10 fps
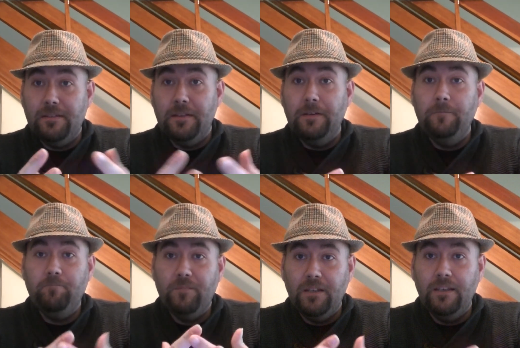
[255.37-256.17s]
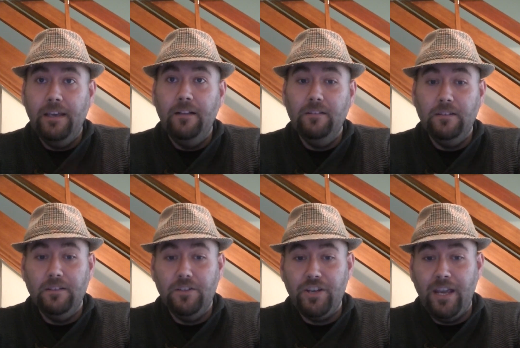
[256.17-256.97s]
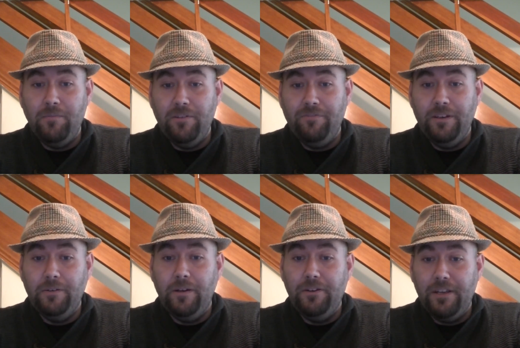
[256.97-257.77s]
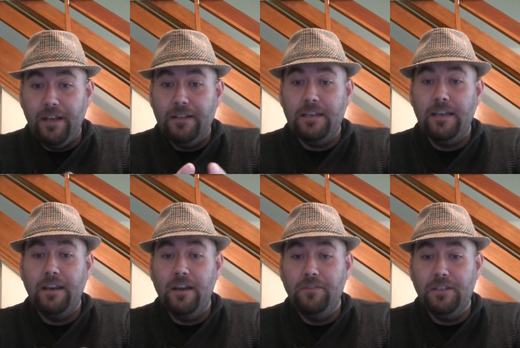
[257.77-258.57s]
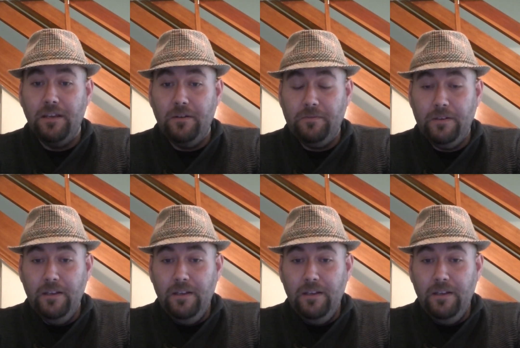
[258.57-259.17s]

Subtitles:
the guilt and the shame you feel knowing you can't take care of yourself,